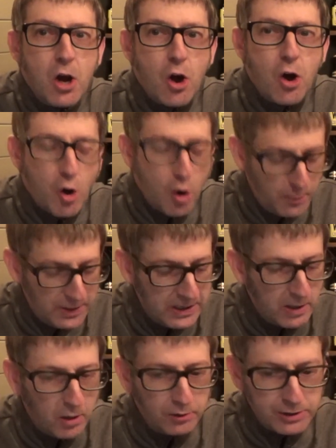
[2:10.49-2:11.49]
hoppy
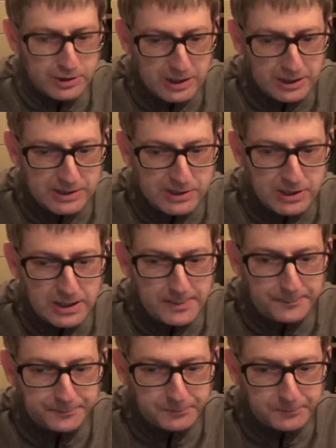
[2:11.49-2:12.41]
on the taste here.